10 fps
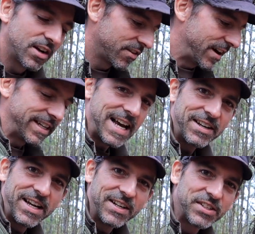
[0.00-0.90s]
right
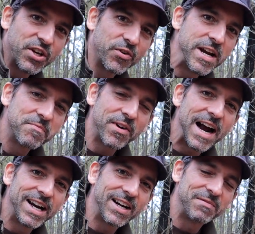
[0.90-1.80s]
down here is the
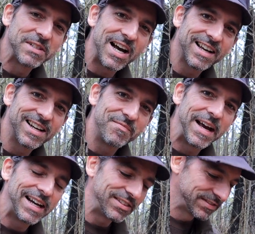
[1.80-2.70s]
greenbrier I'm talking
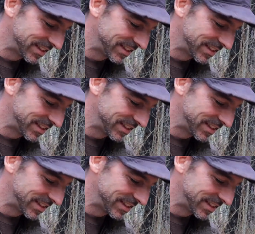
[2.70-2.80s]
about.